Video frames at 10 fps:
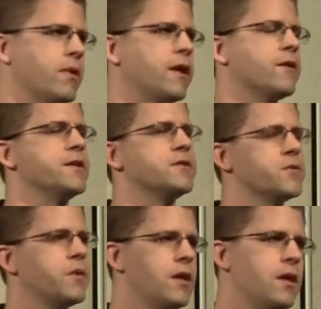
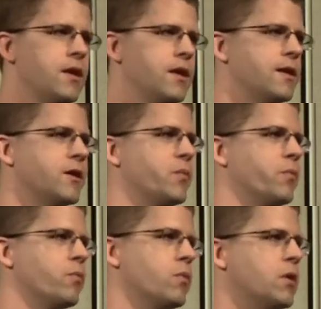areas.
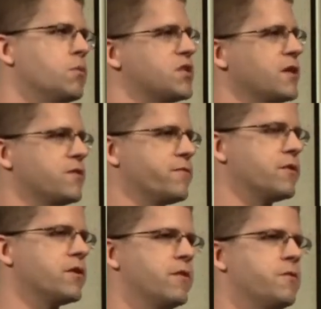Um, he was tested
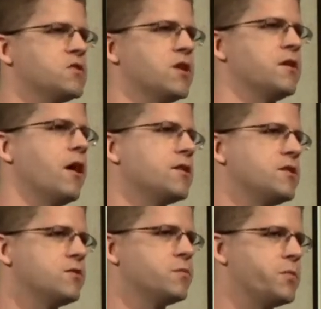for if he was on the
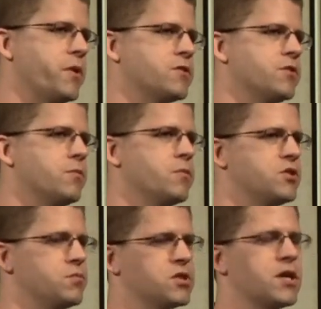autism spectrum,
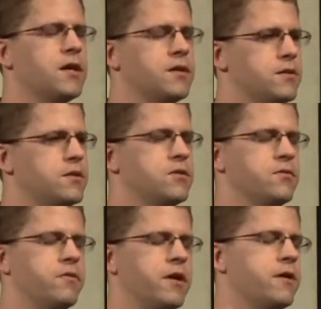which which Colin is
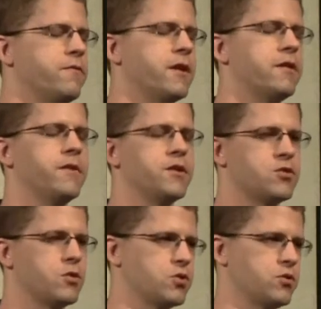very very very
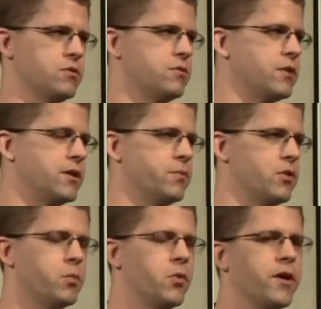social um,
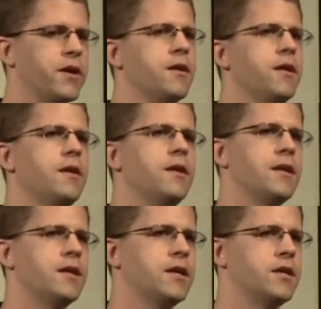little boy,
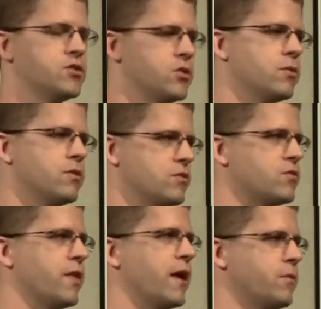uh, and so
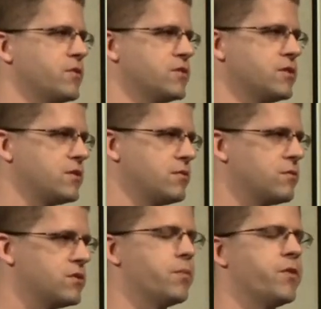so that wasn't
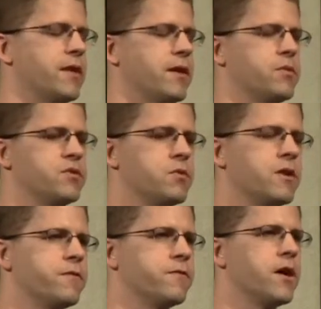something that was
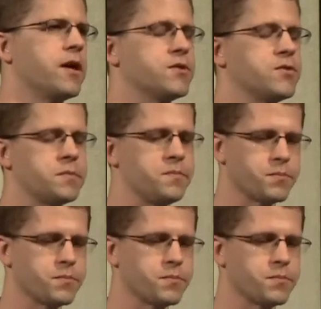relevant for us.